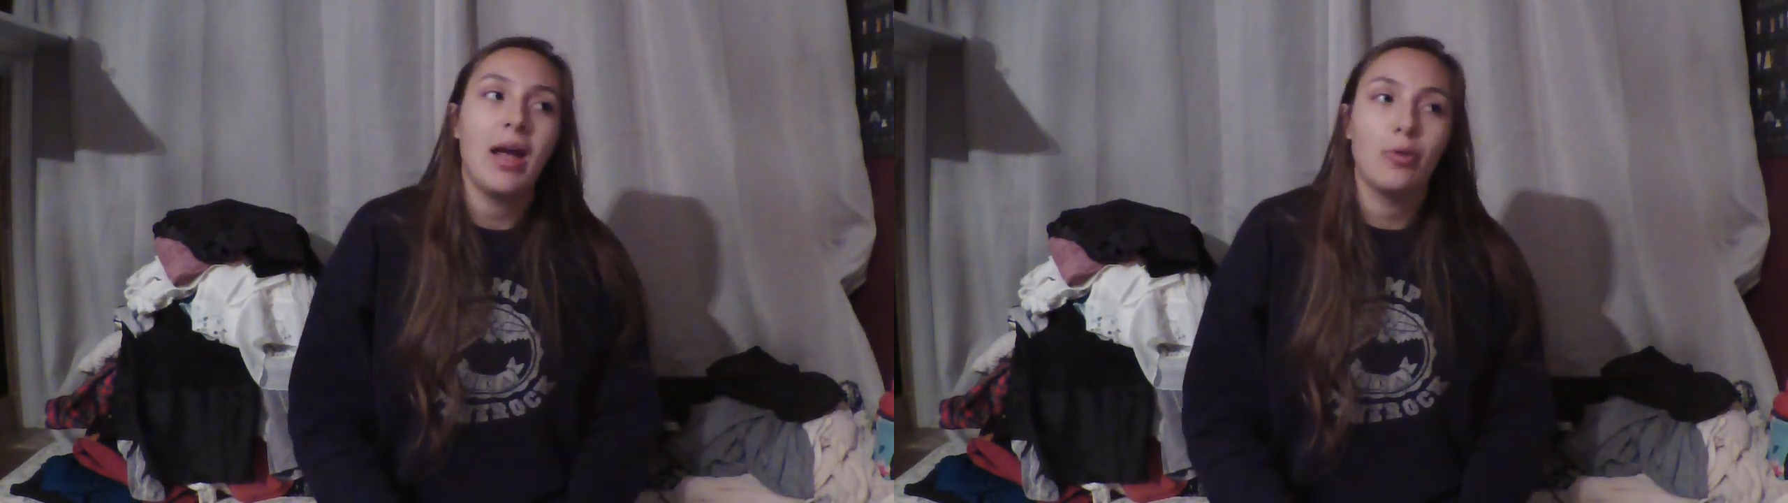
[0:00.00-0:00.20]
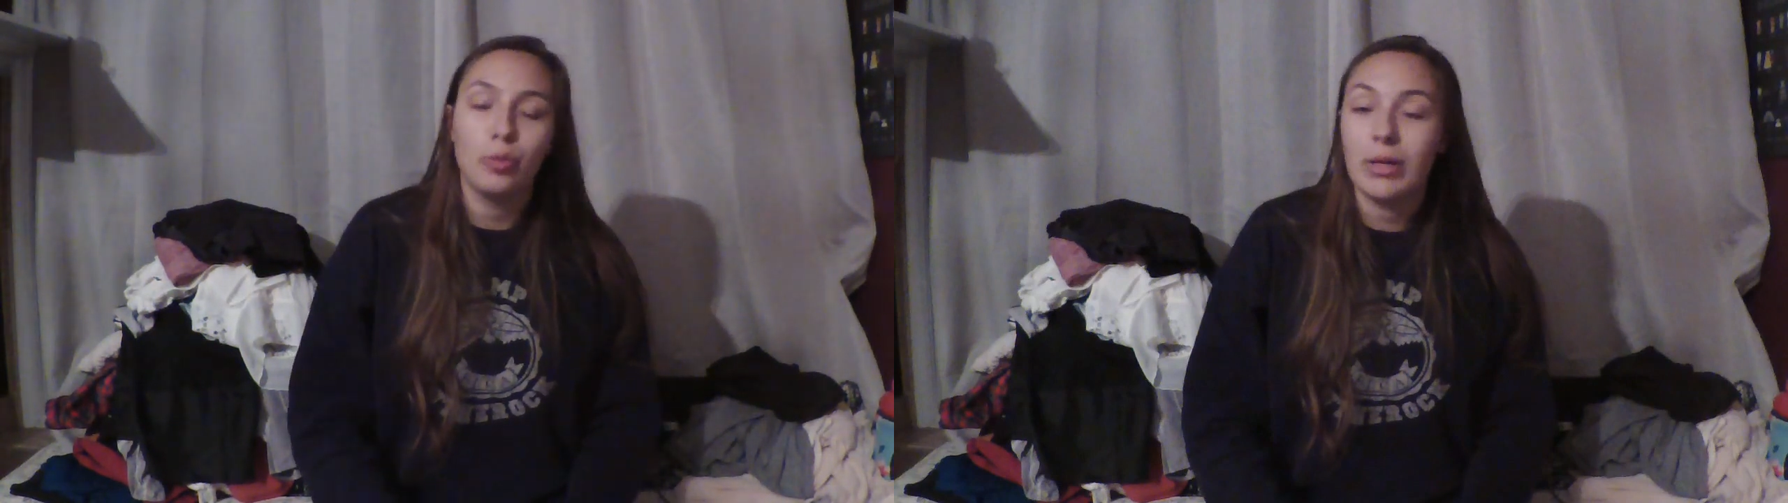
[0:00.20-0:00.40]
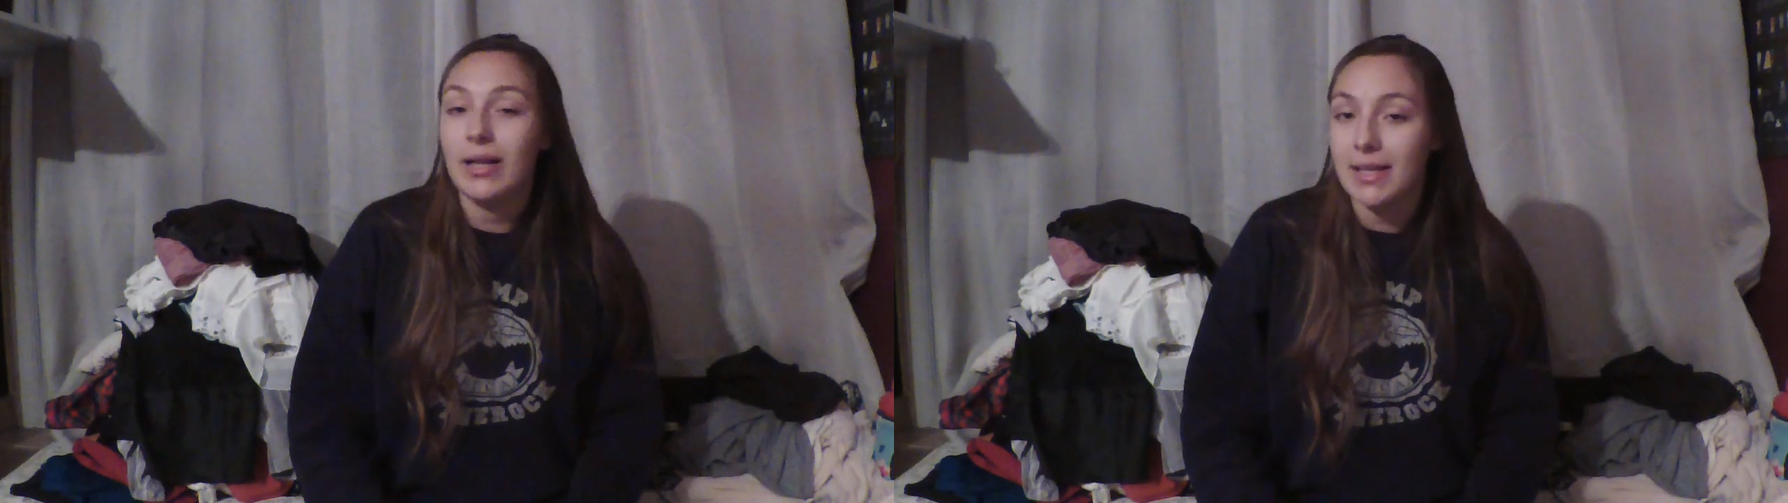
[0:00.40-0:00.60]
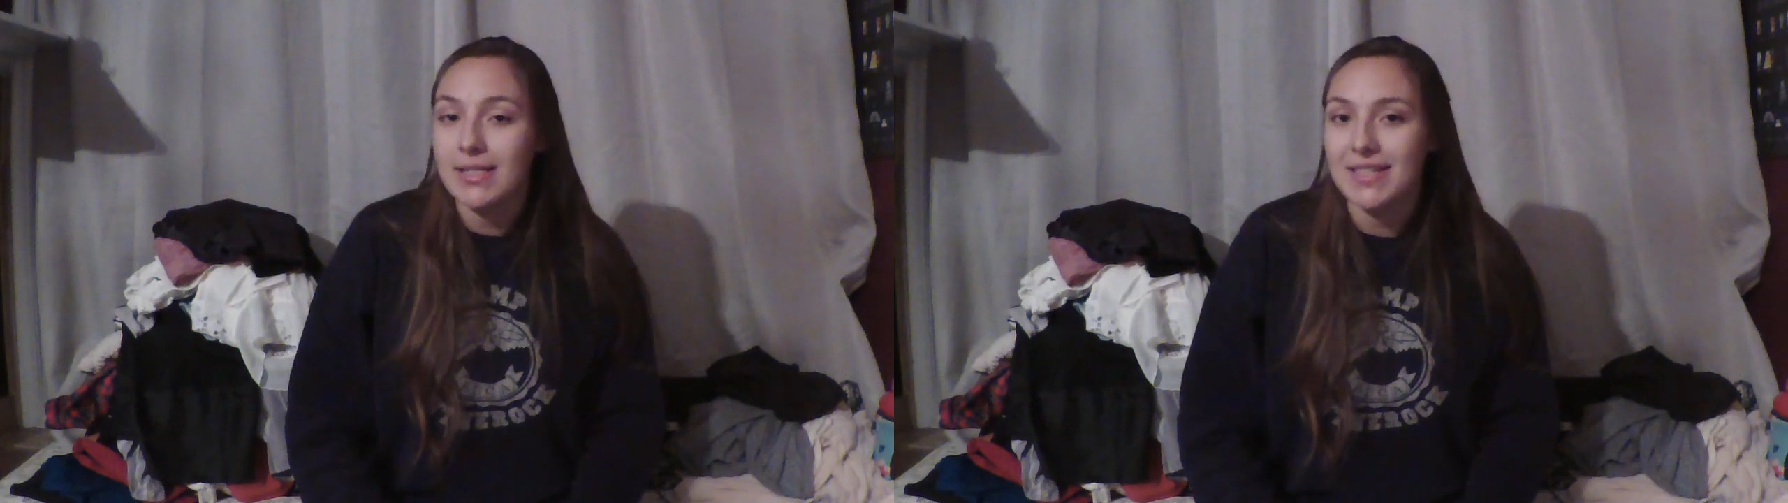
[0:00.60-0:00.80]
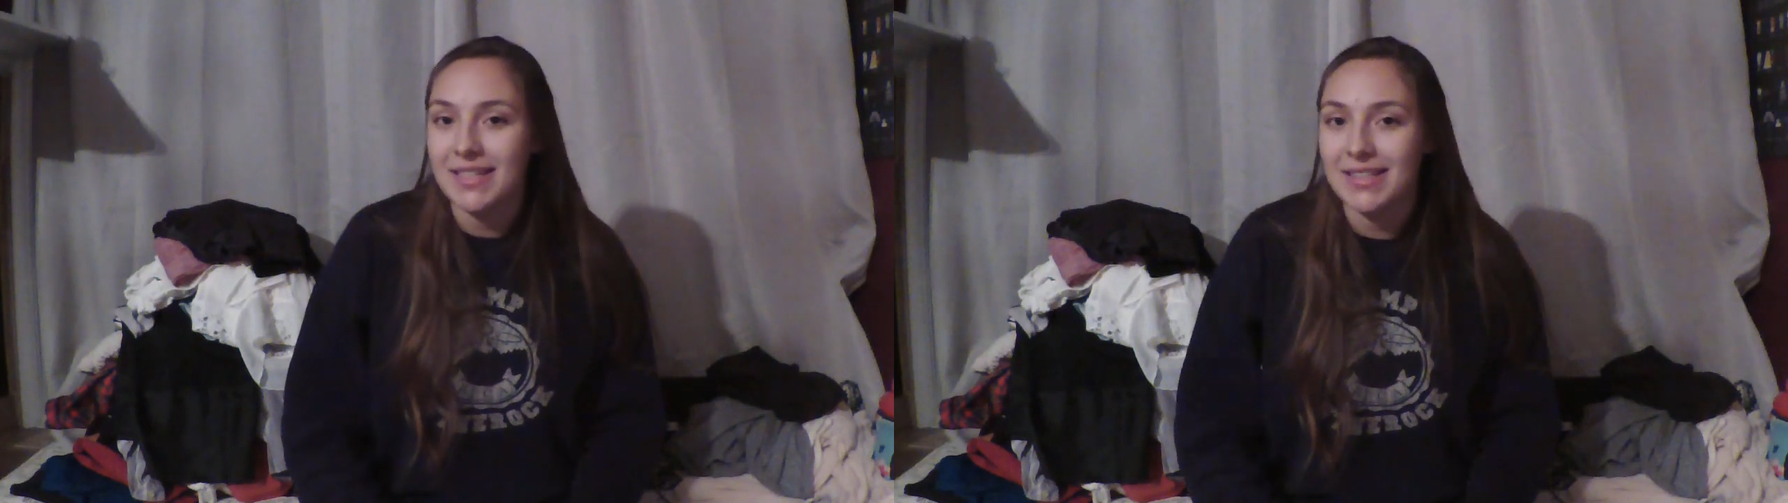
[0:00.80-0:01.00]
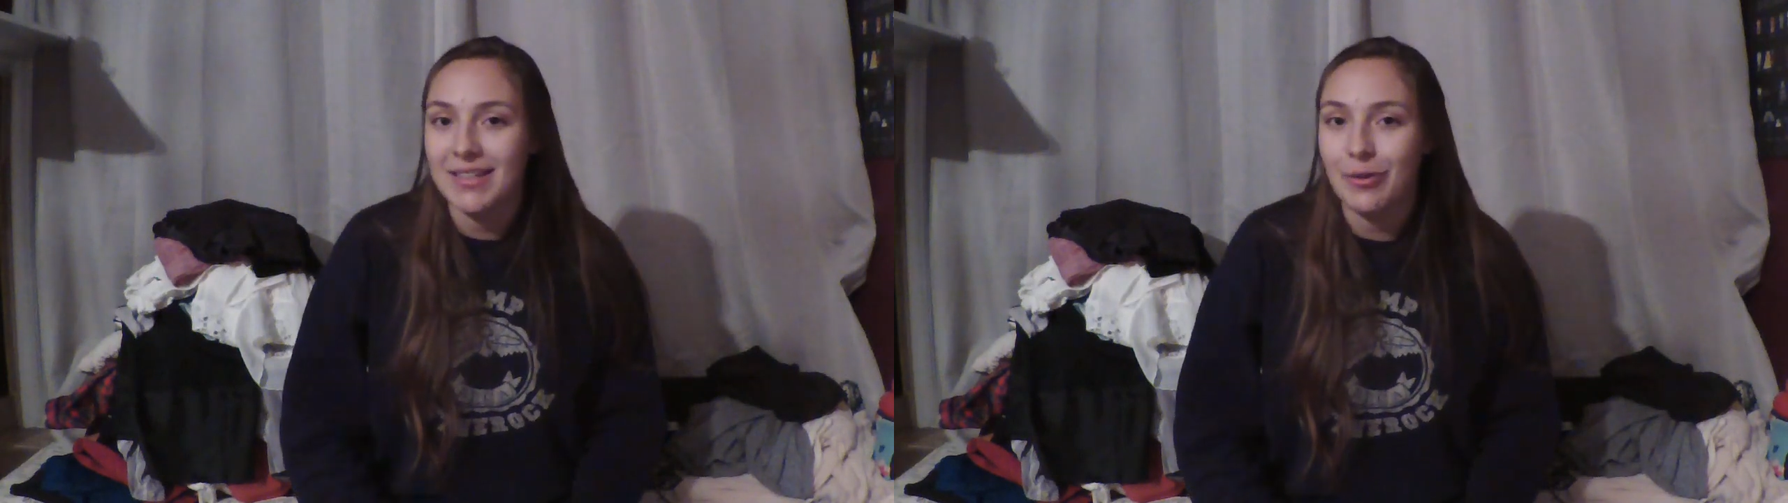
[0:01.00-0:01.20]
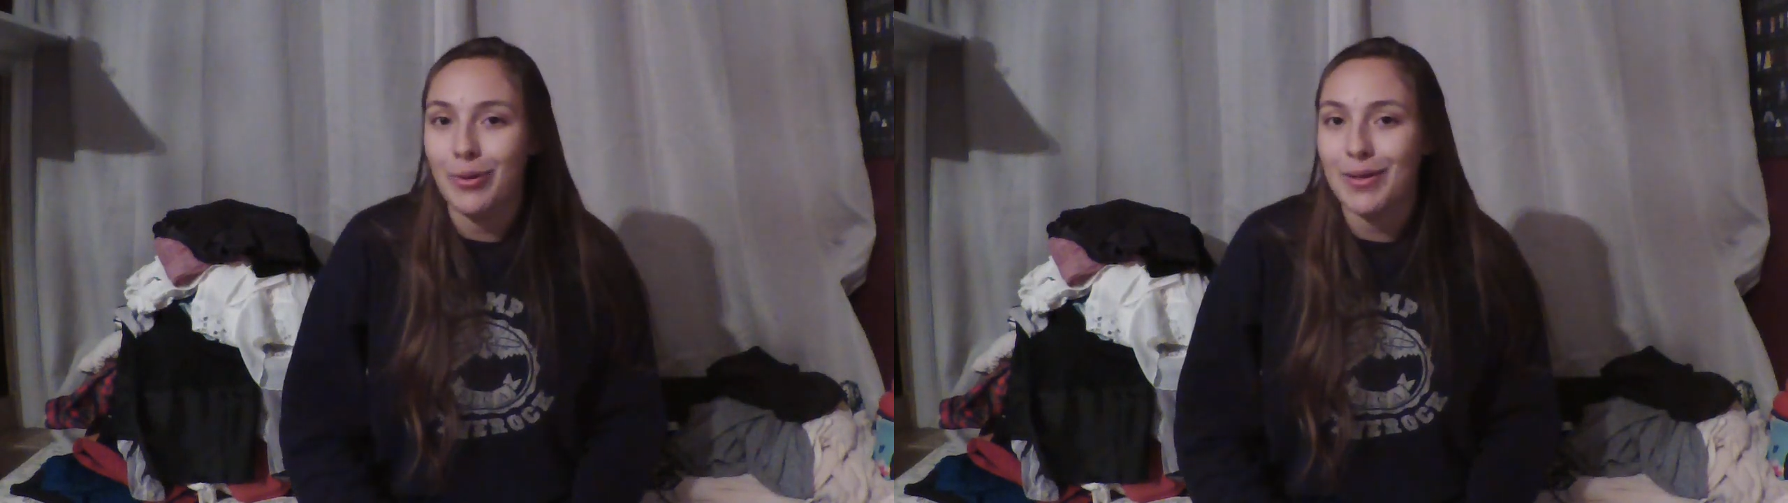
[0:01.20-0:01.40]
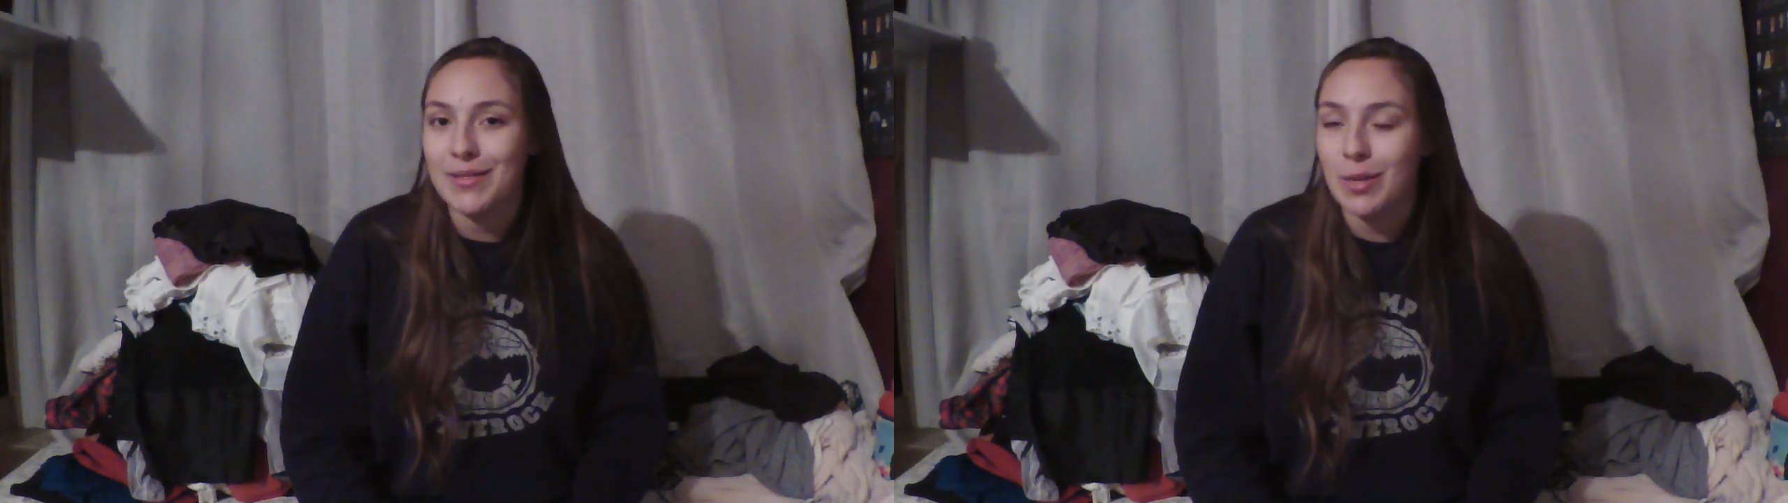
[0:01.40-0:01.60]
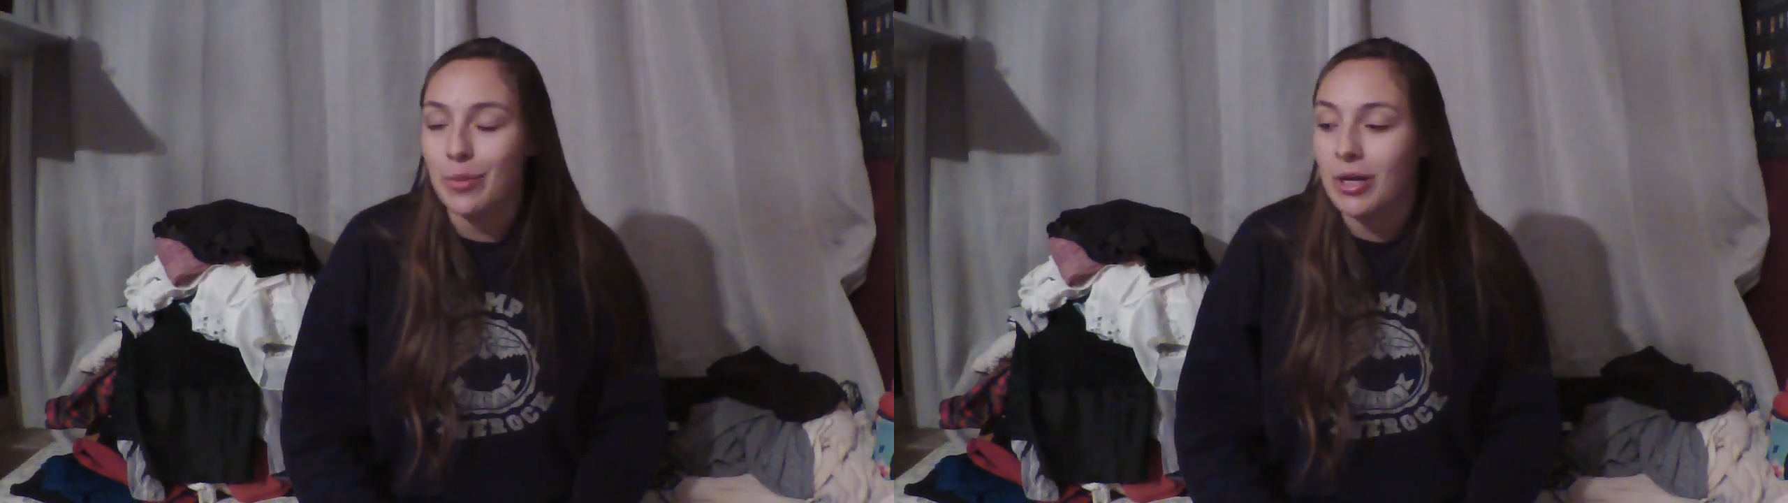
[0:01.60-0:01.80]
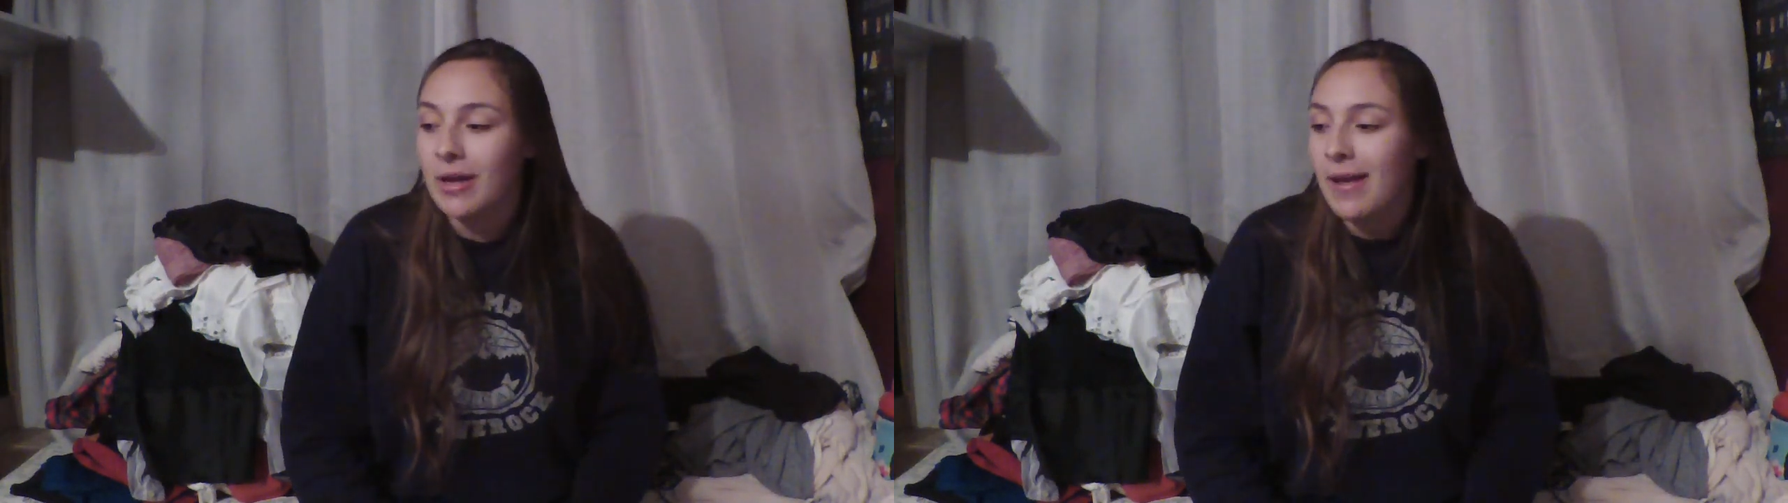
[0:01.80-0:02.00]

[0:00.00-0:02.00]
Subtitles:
relist it around summer.